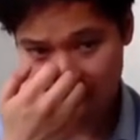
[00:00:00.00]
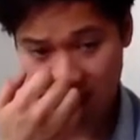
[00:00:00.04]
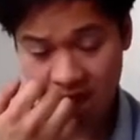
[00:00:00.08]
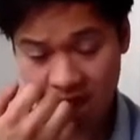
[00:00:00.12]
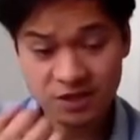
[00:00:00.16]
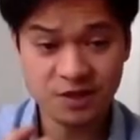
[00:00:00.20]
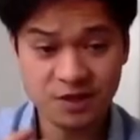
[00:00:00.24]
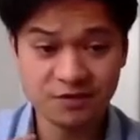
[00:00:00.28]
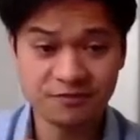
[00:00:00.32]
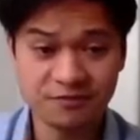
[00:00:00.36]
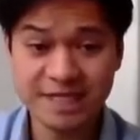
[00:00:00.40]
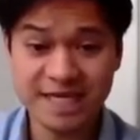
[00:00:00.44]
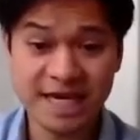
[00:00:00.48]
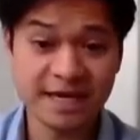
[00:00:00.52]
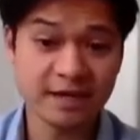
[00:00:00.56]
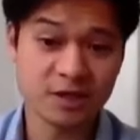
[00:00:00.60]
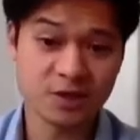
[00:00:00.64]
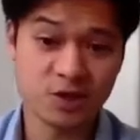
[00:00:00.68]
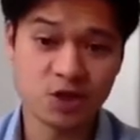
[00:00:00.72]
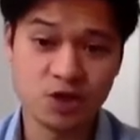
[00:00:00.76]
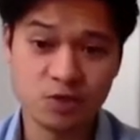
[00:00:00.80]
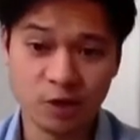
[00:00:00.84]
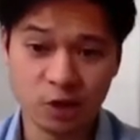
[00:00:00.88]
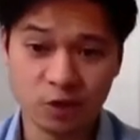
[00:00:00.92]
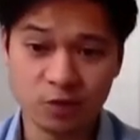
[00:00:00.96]
So we take our
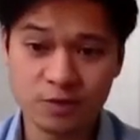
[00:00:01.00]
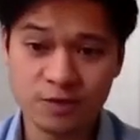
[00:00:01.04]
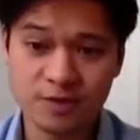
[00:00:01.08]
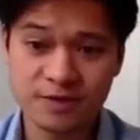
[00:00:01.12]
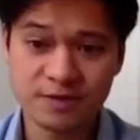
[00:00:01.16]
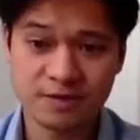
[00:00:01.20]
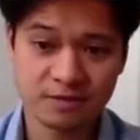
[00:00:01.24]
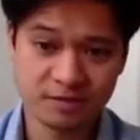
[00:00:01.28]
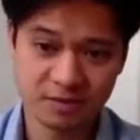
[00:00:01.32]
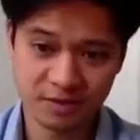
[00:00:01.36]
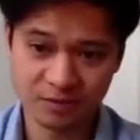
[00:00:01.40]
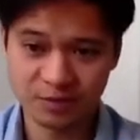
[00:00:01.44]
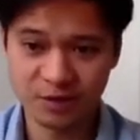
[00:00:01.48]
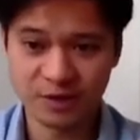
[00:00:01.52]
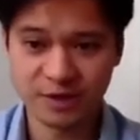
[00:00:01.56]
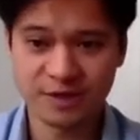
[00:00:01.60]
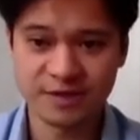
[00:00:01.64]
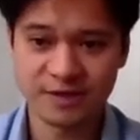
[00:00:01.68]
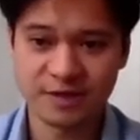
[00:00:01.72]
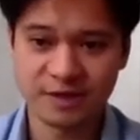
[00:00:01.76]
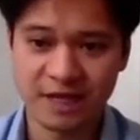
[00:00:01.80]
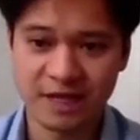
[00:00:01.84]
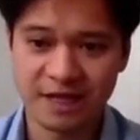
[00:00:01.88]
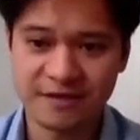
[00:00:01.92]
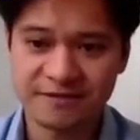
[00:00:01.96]
two models and put those on
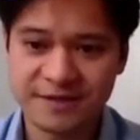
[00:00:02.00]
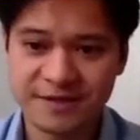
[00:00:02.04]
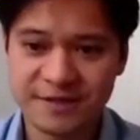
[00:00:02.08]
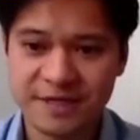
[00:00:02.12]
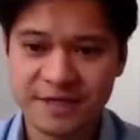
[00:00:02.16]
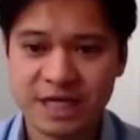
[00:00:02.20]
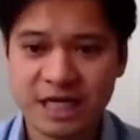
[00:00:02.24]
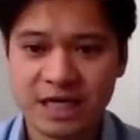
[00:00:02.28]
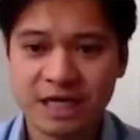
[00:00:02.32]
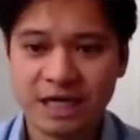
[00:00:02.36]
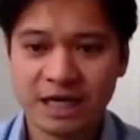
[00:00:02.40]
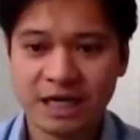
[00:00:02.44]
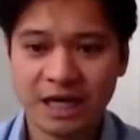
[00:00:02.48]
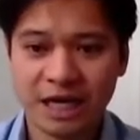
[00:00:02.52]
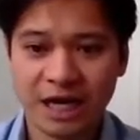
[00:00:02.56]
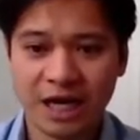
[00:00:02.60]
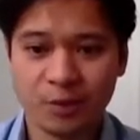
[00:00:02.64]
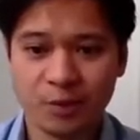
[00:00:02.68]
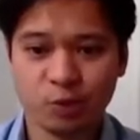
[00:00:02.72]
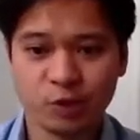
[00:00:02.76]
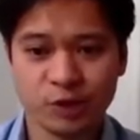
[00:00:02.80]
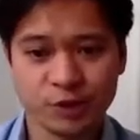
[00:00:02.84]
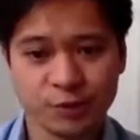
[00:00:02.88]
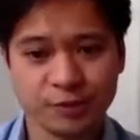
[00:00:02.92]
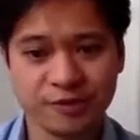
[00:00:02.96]
the left,
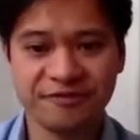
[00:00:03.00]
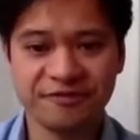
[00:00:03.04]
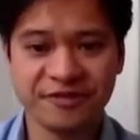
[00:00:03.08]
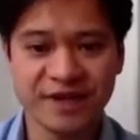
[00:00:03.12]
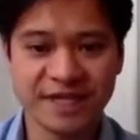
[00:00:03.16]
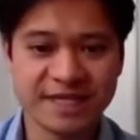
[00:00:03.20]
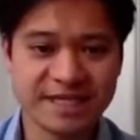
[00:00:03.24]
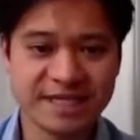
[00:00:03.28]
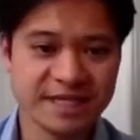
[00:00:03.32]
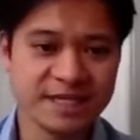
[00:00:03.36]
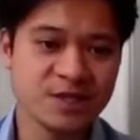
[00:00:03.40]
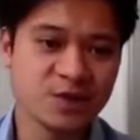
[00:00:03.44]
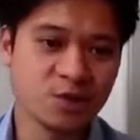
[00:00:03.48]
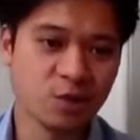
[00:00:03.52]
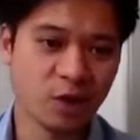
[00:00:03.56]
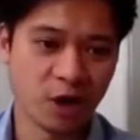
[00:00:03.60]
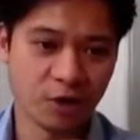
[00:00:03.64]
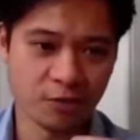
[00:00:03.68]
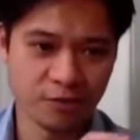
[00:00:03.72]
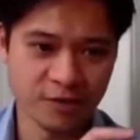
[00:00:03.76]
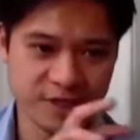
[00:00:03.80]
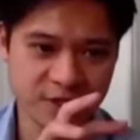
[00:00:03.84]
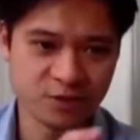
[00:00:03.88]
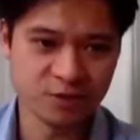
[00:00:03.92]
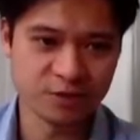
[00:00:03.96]
which we fitted to our
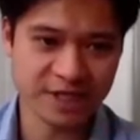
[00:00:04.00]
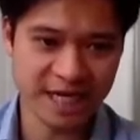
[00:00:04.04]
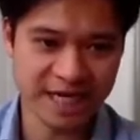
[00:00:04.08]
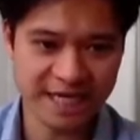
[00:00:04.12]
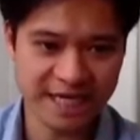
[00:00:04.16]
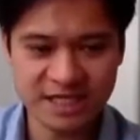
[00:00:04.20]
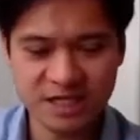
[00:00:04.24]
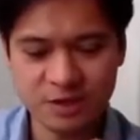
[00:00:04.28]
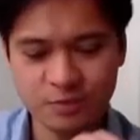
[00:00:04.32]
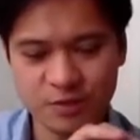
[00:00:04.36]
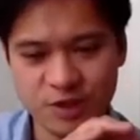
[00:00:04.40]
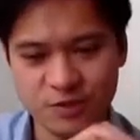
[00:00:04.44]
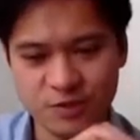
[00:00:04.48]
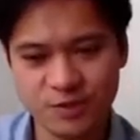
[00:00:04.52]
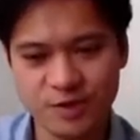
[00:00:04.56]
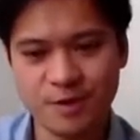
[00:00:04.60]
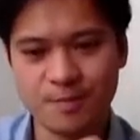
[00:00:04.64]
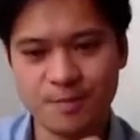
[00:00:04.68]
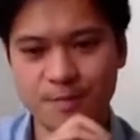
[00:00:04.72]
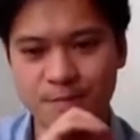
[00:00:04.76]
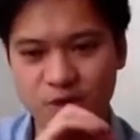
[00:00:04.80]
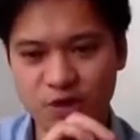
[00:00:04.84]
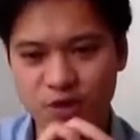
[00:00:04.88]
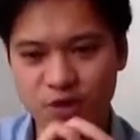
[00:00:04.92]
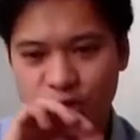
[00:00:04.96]
original data, which were the
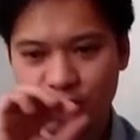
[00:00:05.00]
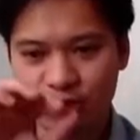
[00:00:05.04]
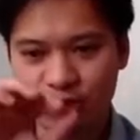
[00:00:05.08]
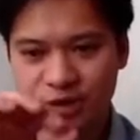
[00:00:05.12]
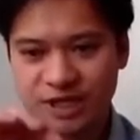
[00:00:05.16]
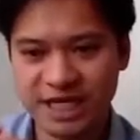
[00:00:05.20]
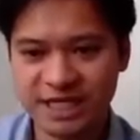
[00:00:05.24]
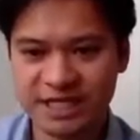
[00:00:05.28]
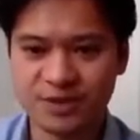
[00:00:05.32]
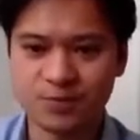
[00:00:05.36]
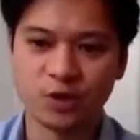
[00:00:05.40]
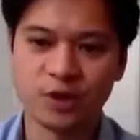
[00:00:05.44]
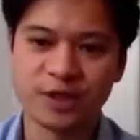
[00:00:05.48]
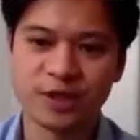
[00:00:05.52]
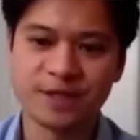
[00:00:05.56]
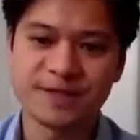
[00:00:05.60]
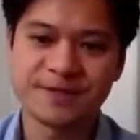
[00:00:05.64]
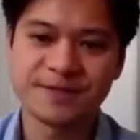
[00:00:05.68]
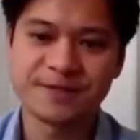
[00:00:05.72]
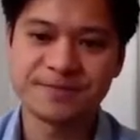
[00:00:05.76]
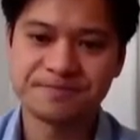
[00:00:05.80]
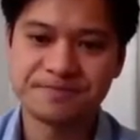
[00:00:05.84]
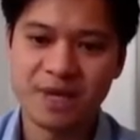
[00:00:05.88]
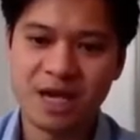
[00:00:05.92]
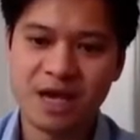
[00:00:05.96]
blue data points.
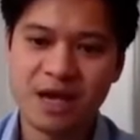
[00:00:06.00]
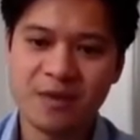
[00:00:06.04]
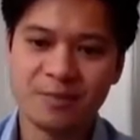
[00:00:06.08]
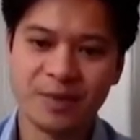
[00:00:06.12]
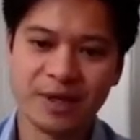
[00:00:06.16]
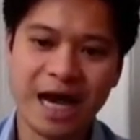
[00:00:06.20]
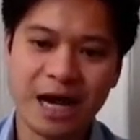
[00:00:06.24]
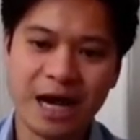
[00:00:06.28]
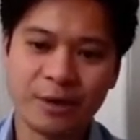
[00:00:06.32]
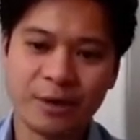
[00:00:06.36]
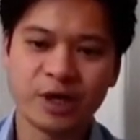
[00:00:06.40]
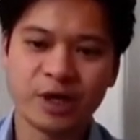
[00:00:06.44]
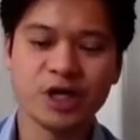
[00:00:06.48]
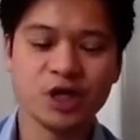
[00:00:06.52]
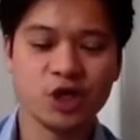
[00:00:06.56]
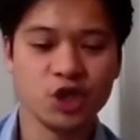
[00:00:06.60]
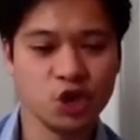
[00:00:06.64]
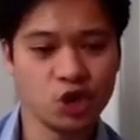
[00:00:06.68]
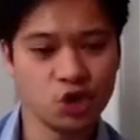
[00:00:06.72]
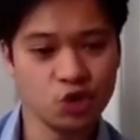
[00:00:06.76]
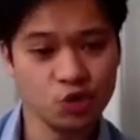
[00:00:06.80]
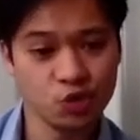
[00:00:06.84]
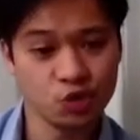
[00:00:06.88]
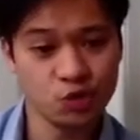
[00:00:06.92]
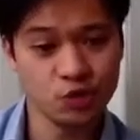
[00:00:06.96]
But now we're going to
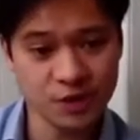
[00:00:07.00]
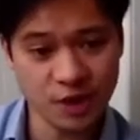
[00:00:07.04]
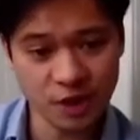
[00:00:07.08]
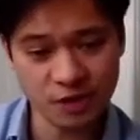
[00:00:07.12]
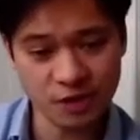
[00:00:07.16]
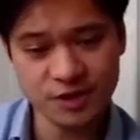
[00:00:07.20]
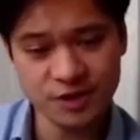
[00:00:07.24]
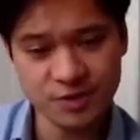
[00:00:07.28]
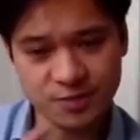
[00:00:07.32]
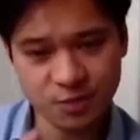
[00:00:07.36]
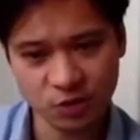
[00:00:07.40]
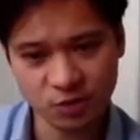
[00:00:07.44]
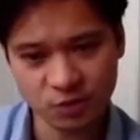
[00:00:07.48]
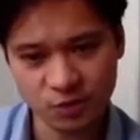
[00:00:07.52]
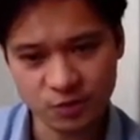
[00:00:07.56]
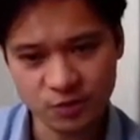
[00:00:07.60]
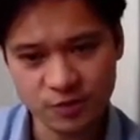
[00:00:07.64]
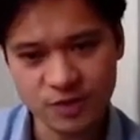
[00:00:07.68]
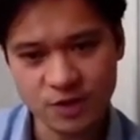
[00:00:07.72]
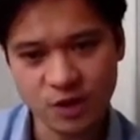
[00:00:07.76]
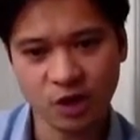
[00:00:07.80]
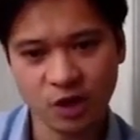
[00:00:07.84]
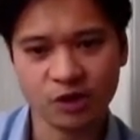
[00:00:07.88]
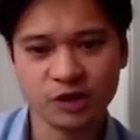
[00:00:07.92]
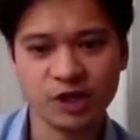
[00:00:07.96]
use those models
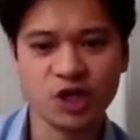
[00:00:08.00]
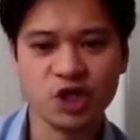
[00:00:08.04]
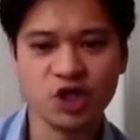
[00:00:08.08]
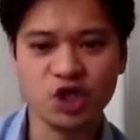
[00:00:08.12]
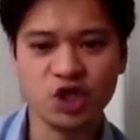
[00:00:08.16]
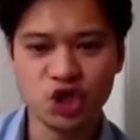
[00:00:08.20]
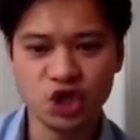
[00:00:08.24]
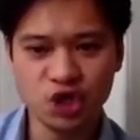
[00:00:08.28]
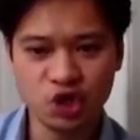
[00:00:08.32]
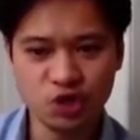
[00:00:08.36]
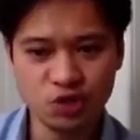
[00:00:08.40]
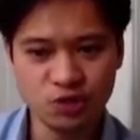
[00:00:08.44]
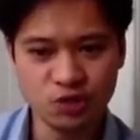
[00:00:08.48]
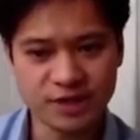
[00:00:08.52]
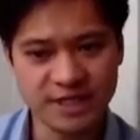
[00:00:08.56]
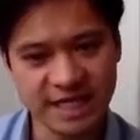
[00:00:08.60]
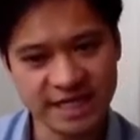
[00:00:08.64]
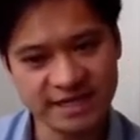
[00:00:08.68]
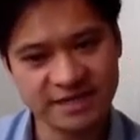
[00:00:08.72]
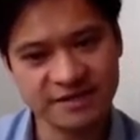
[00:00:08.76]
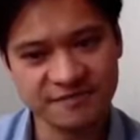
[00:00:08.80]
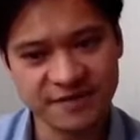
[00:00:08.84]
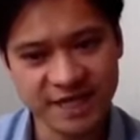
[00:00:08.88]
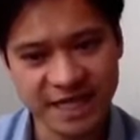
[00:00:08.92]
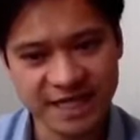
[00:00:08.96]
on a new
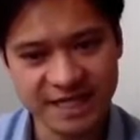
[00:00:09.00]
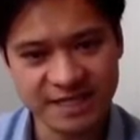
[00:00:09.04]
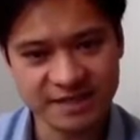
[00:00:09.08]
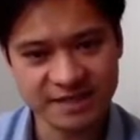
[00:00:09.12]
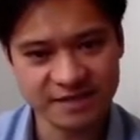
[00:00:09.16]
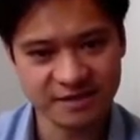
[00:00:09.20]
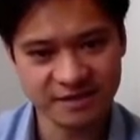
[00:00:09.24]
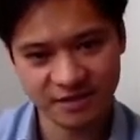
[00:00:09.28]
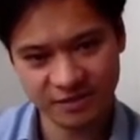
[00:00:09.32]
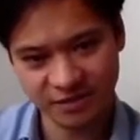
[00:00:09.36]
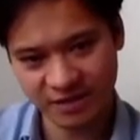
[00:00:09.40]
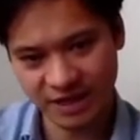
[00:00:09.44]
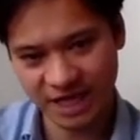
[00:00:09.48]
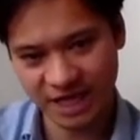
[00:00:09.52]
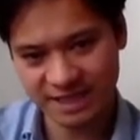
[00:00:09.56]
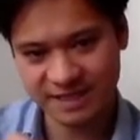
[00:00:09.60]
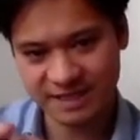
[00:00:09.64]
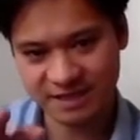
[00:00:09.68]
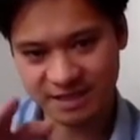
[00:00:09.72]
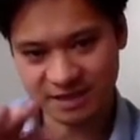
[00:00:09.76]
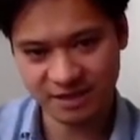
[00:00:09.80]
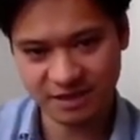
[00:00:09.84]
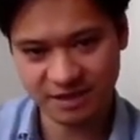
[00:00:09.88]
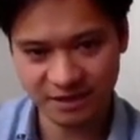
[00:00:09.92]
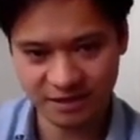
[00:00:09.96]
set of data. That's
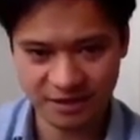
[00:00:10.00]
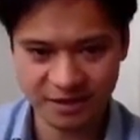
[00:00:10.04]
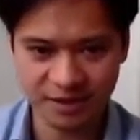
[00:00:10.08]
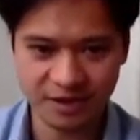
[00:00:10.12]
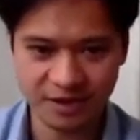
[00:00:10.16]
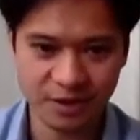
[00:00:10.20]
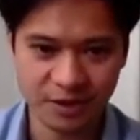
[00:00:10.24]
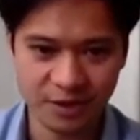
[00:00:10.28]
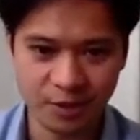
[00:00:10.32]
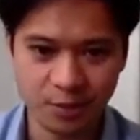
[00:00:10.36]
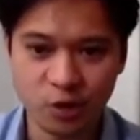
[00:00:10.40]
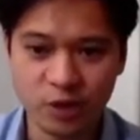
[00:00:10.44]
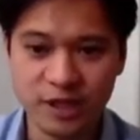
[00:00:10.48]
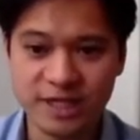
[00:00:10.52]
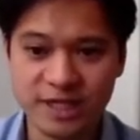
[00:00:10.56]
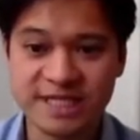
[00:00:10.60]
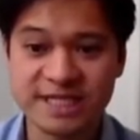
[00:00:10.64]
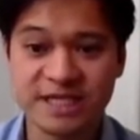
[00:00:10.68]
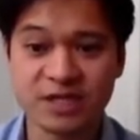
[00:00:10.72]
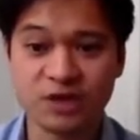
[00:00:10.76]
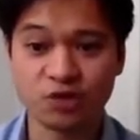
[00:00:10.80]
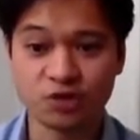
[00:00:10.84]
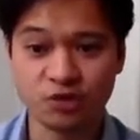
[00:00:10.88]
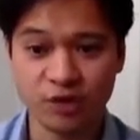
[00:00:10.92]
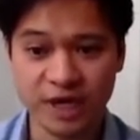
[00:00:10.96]
the points in
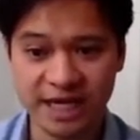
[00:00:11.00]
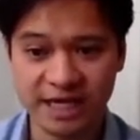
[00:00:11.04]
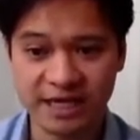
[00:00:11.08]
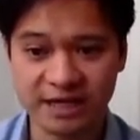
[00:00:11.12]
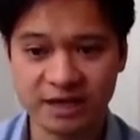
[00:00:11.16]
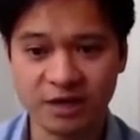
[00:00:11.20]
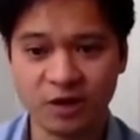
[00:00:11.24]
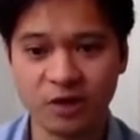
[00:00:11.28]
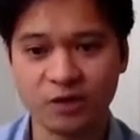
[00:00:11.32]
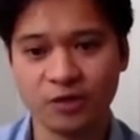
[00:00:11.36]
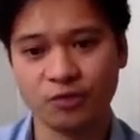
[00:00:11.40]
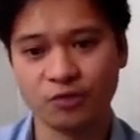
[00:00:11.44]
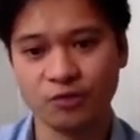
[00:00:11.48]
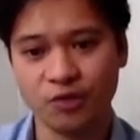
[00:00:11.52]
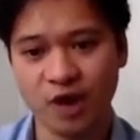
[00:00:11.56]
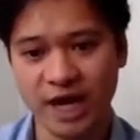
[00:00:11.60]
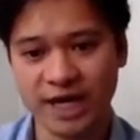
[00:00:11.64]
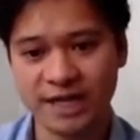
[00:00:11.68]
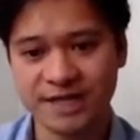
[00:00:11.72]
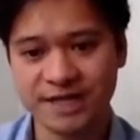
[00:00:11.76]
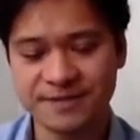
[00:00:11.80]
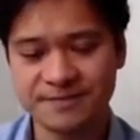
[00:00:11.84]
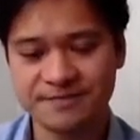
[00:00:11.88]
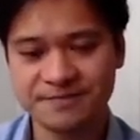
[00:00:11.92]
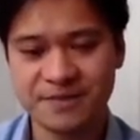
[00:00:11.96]
green on the right.
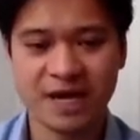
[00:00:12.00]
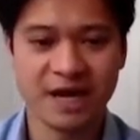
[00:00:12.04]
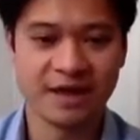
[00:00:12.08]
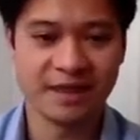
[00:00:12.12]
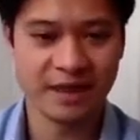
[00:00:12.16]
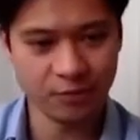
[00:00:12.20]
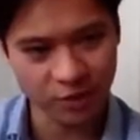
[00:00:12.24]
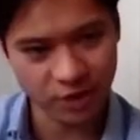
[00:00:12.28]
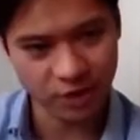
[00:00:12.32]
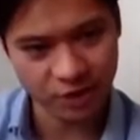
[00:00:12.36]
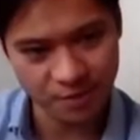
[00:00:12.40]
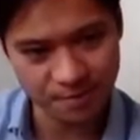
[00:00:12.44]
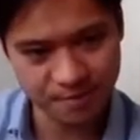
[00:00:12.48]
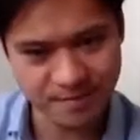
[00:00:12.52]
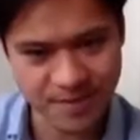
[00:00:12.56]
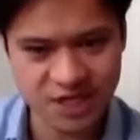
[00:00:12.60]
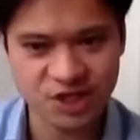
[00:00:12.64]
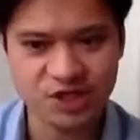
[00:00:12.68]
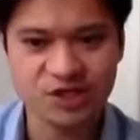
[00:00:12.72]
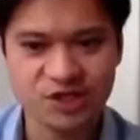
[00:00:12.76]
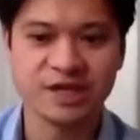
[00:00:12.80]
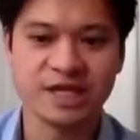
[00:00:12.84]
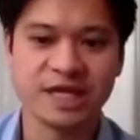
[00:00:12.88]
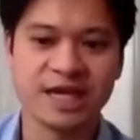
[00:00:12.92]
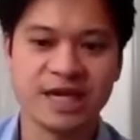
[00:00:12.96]
And then we're going to
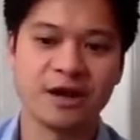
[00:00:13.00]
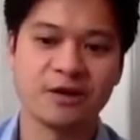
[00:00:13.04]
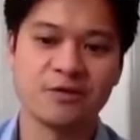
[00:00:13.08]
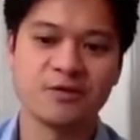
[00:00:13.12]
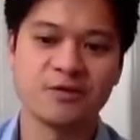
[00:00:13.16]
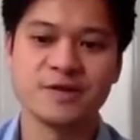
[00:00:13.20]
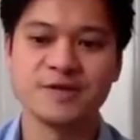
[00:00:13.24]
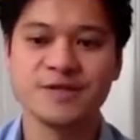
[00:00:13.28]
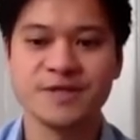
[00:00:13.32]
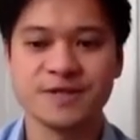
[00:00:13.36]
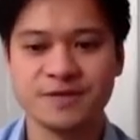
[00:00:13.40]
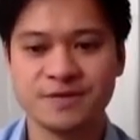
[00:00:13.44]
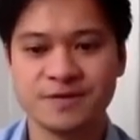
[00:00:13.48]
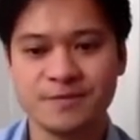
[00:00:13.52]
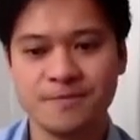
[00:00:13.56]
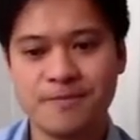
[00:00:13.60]
measure the errors.